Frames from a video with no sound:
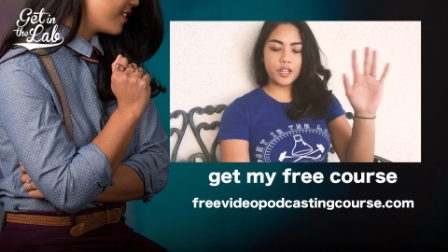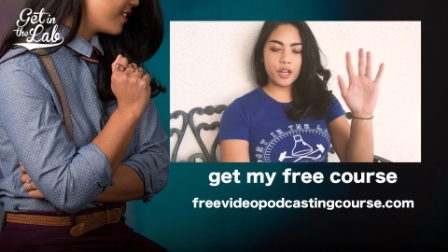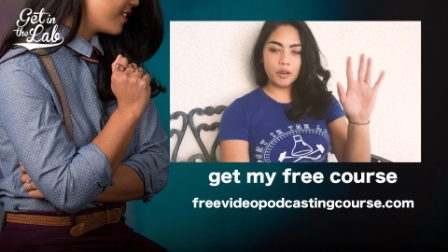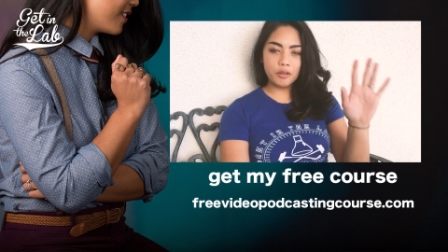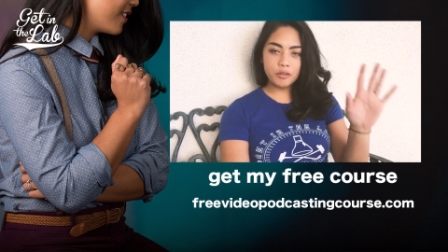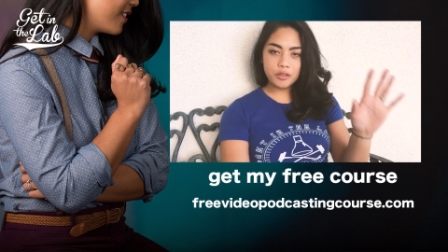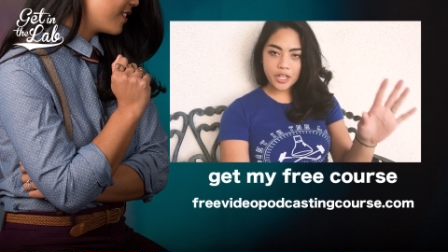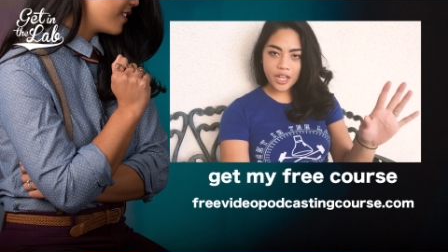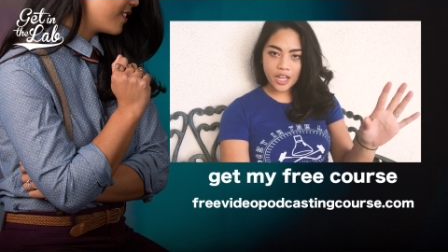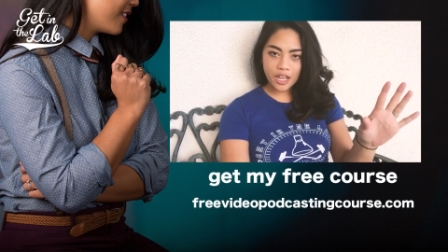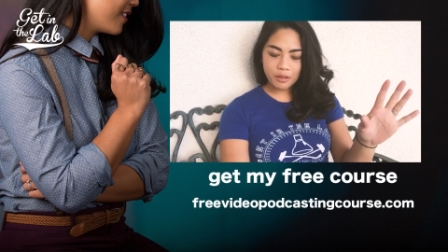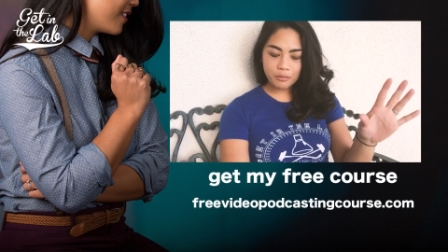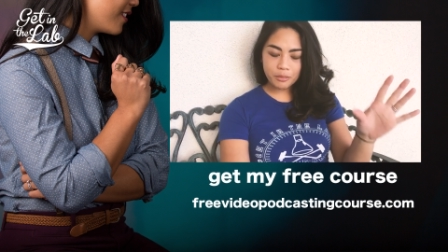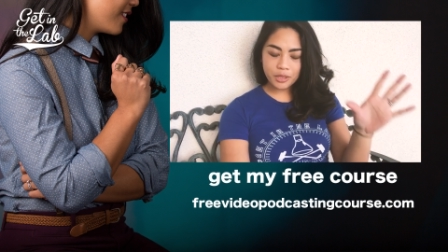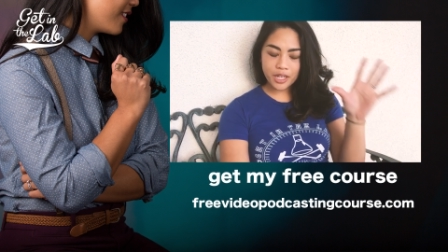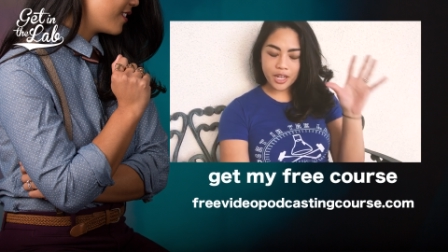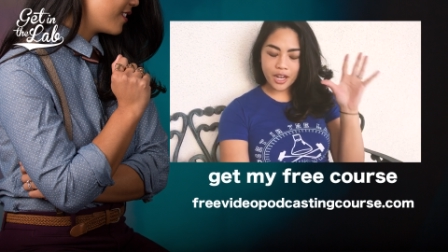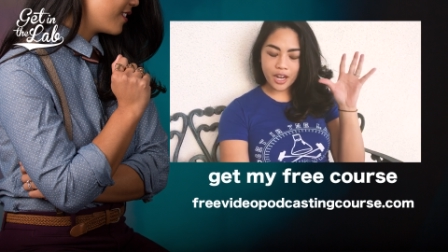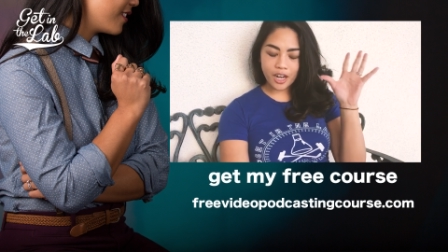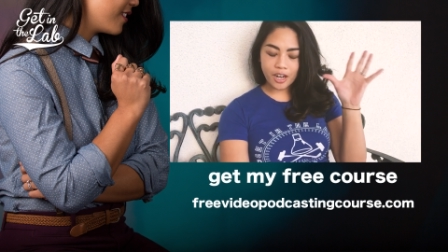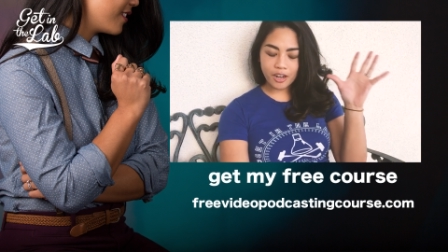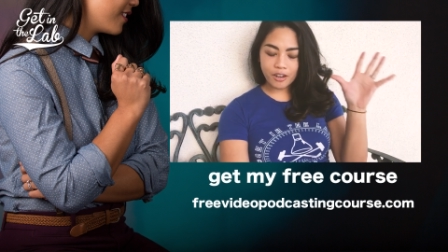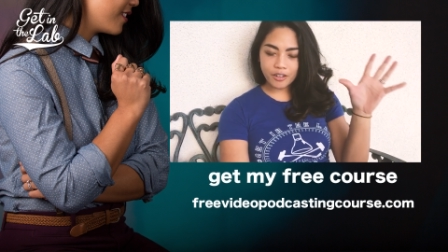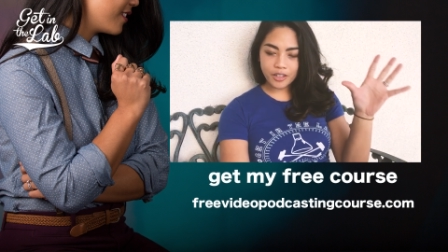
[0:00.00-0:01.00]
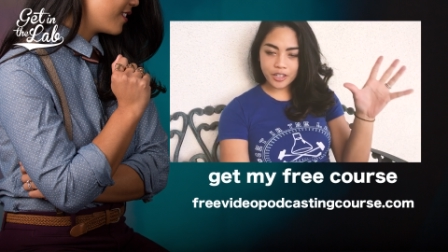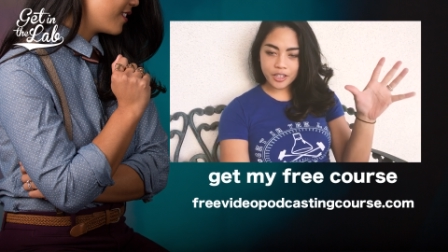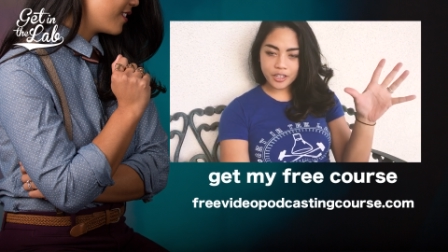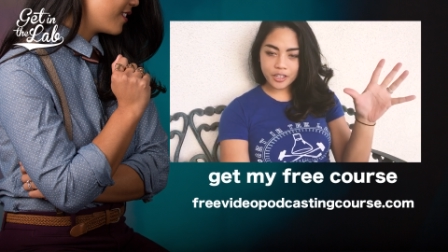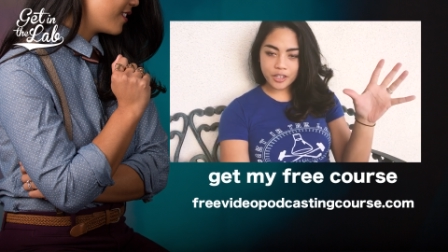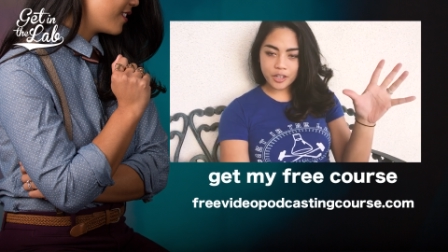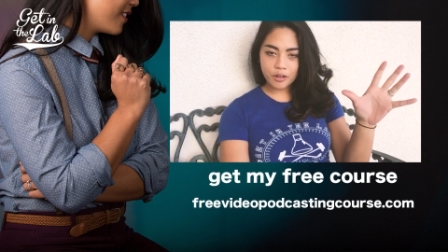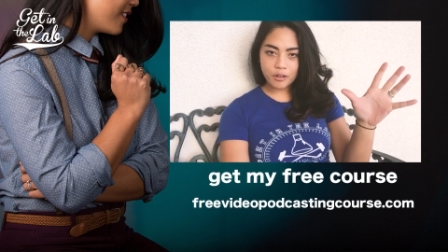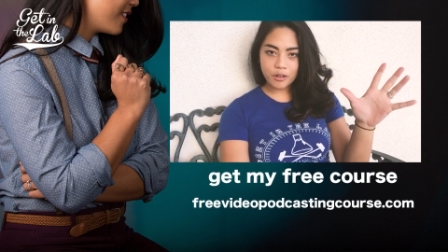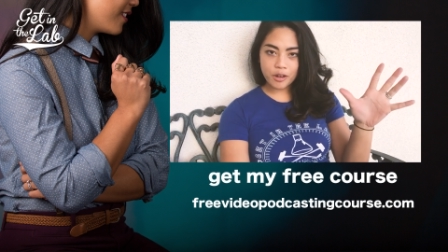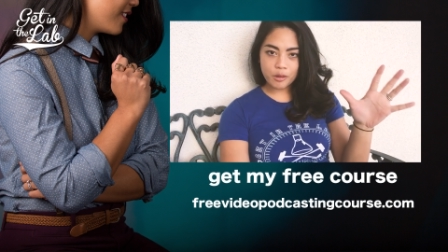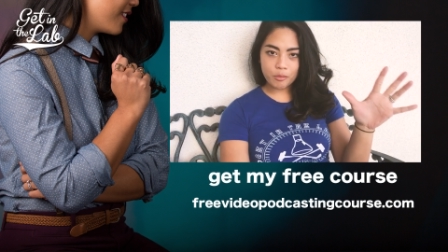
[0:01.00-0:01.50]
don't tell me, I already
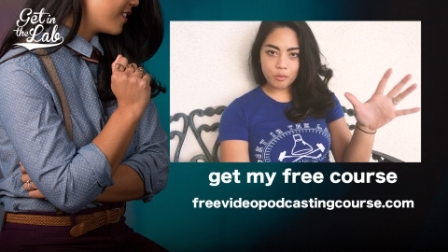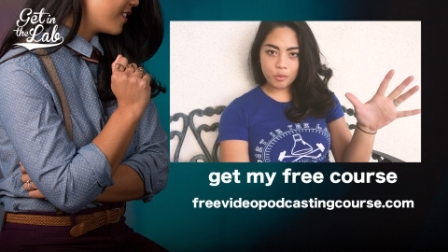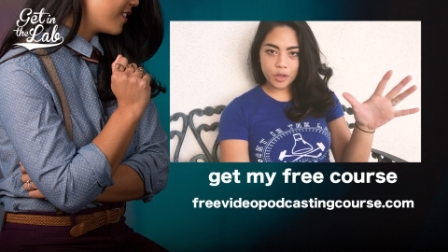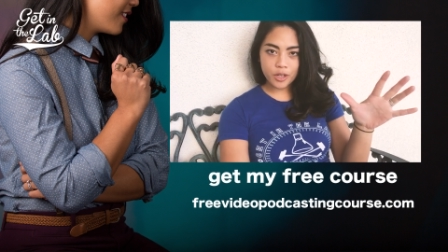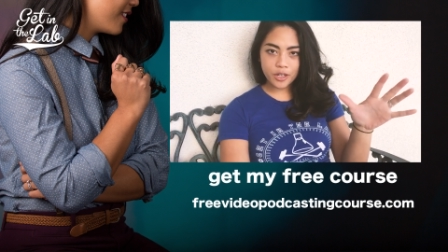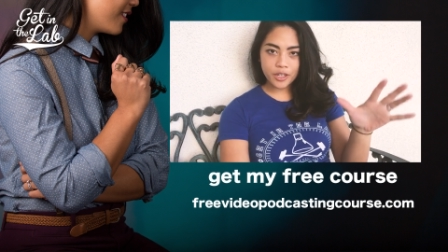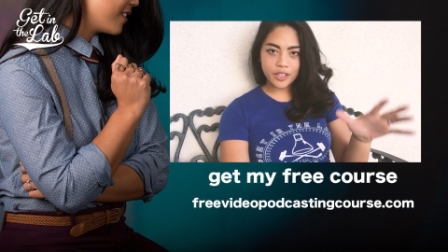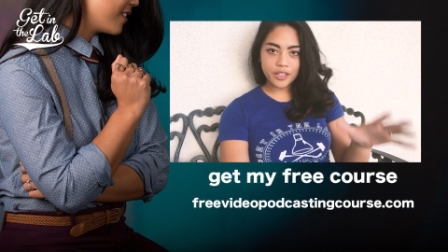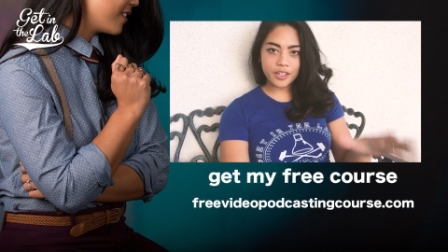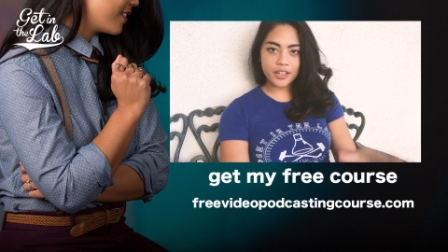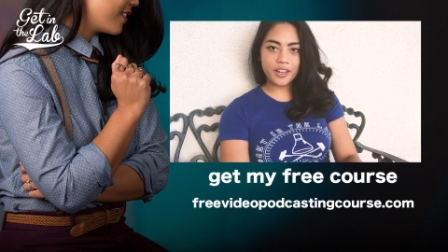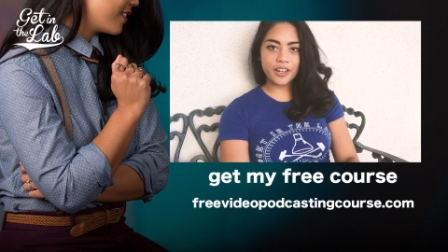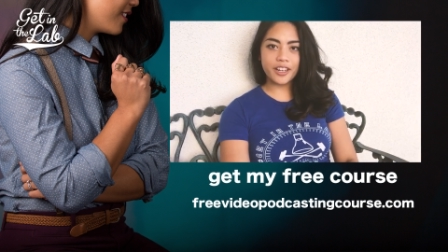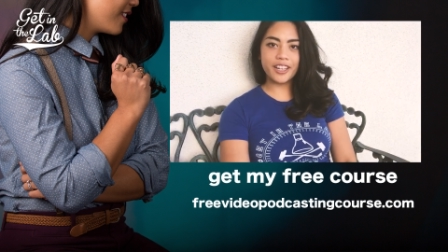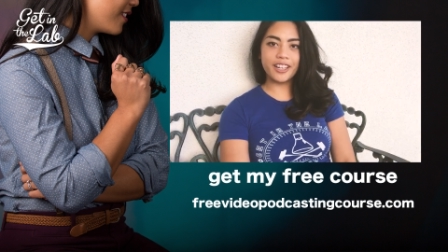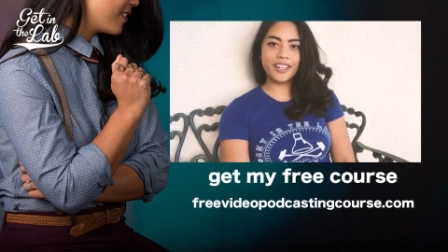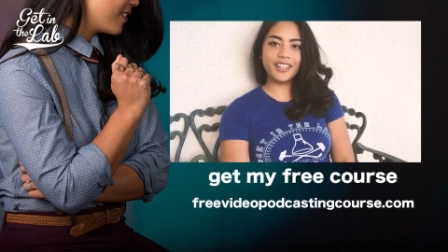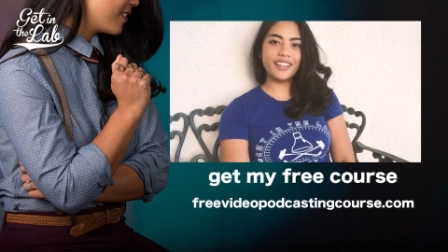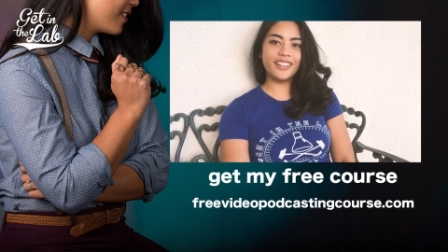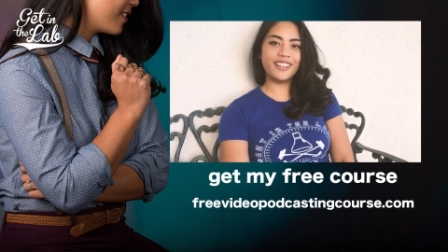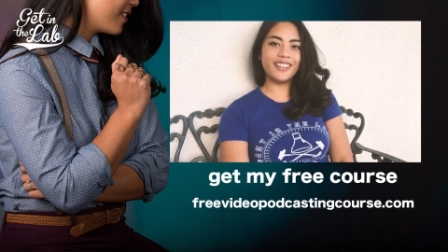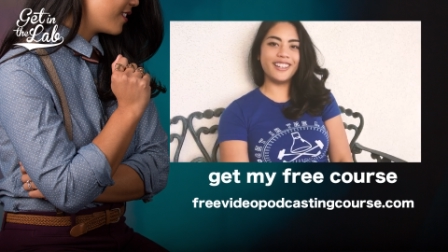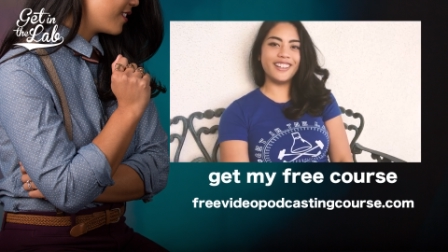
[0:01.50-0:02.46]
know, I'm working on it.